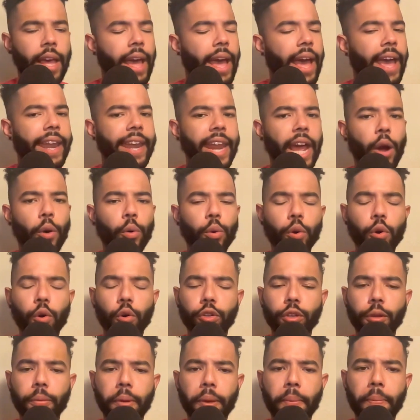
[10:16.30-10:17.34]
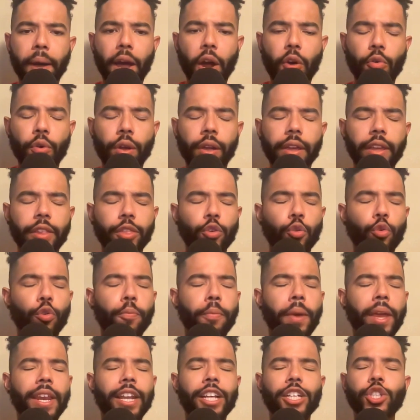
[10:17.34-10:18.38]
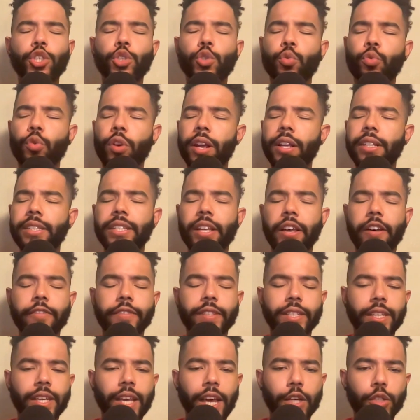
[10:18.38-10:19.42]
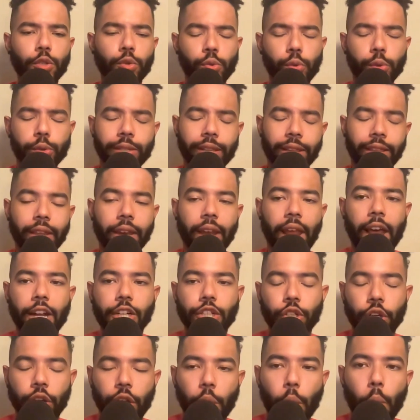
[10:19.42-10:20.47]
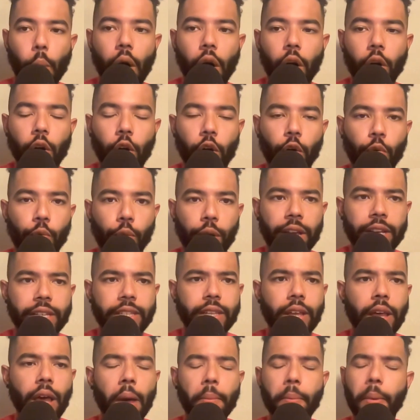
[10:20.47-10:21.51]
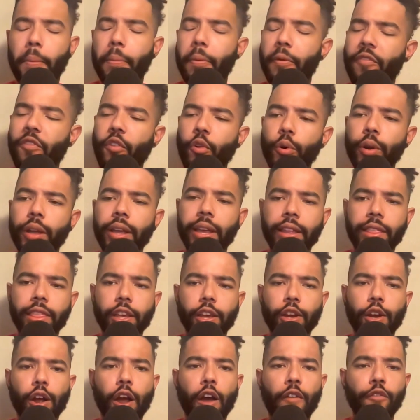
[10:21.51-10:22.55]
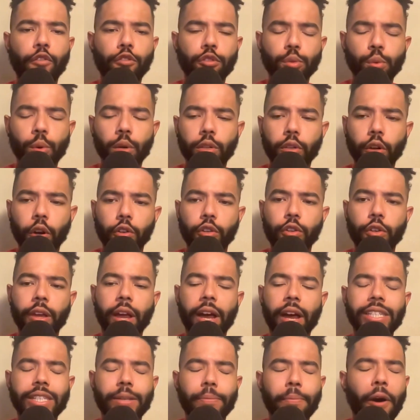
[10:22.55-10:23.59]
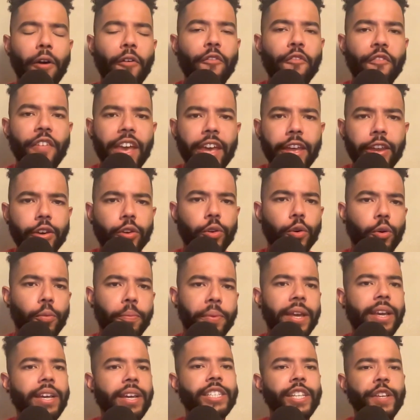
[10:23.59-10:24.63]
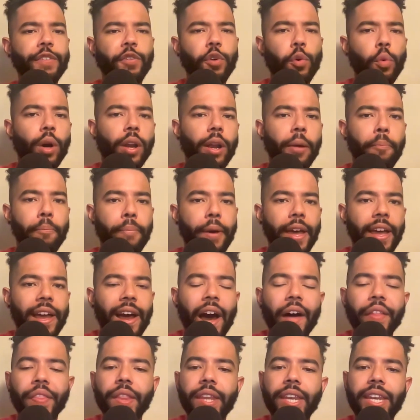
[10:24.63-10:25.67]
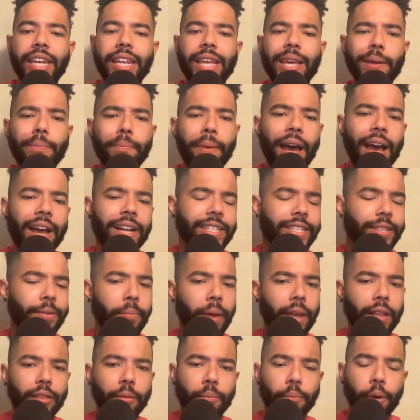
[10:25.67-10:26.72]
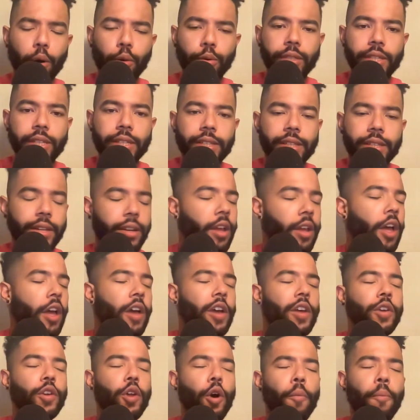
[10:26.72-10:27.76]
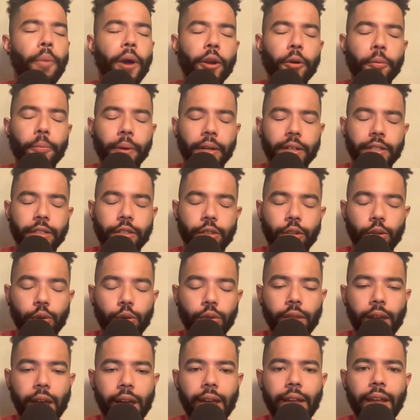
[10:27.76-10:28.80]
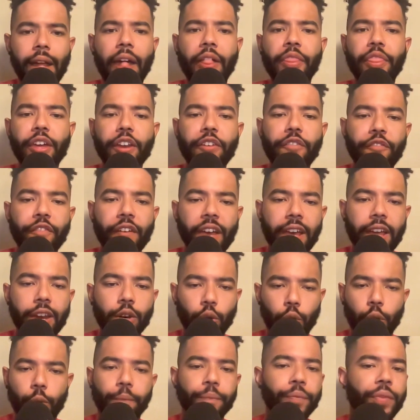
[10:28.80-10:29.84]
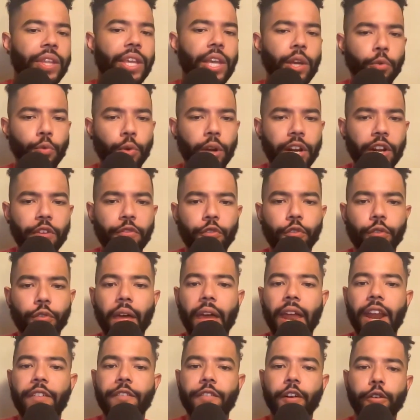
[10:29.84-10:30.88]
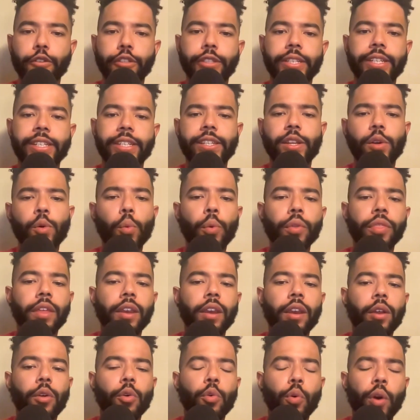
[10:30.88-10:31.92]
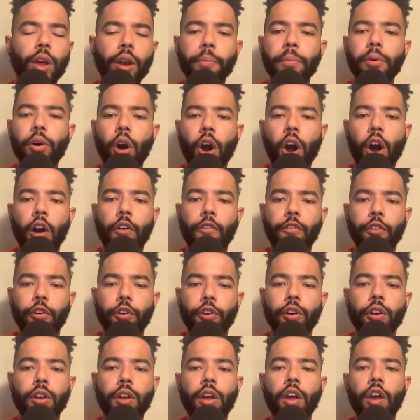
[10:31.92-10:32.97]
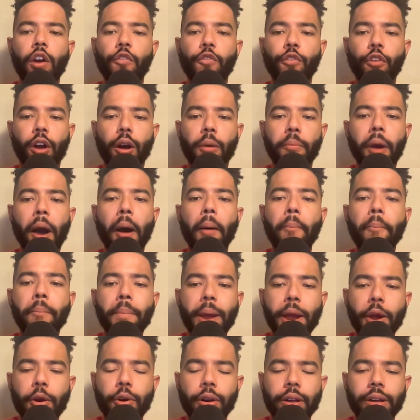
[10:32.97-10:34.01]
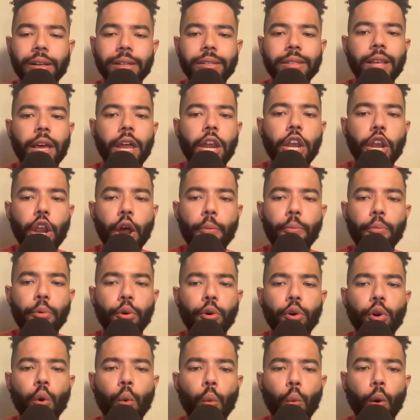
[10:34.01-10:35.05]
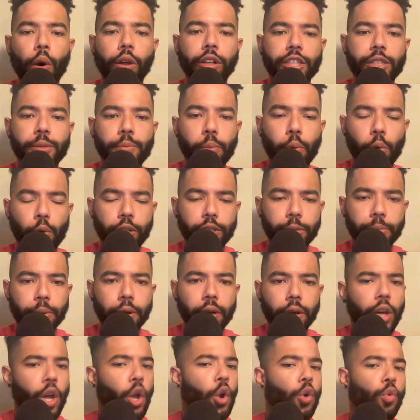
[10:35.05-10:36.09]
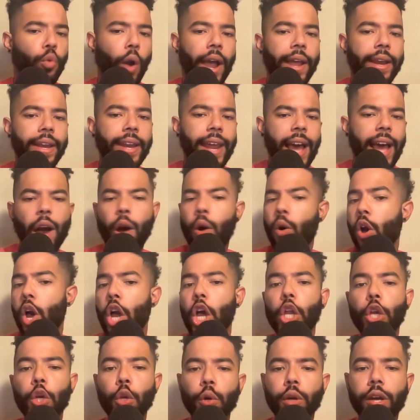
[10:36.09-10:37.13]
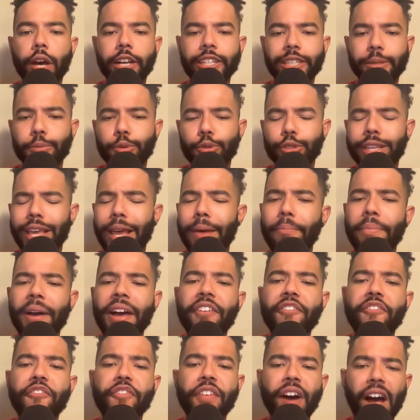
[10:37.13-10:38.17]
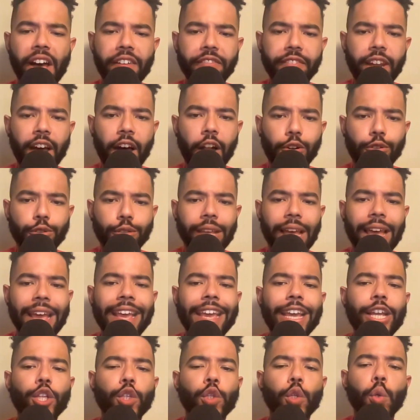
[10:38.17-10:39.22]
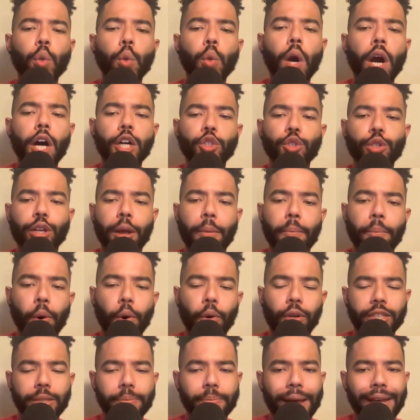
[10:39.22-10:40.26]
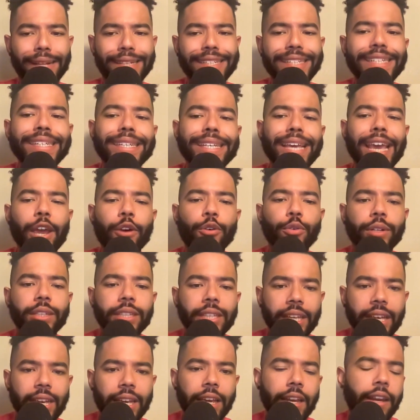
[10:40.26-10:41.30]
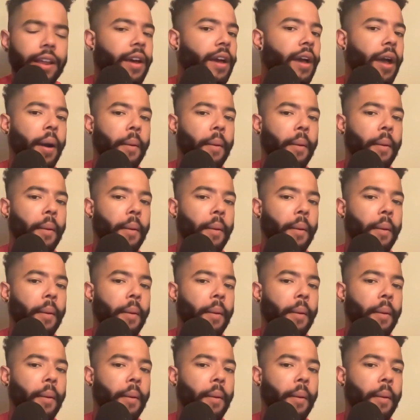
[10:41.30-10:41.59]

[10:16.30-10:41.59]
And now we're going to be power ranking the remaining strengths of schedules in the National League wildcard race. But before we get there, I first want to talk to you guys about FanDuel, because if you want to bet on the D-backs to make the postseason, no better place to do that than FanDuel. Get ready for the NFL season with an incredible offer from America's number one sportsbook. Right now, new customers can bet $5 and get $200 in bonus bets guaranteed.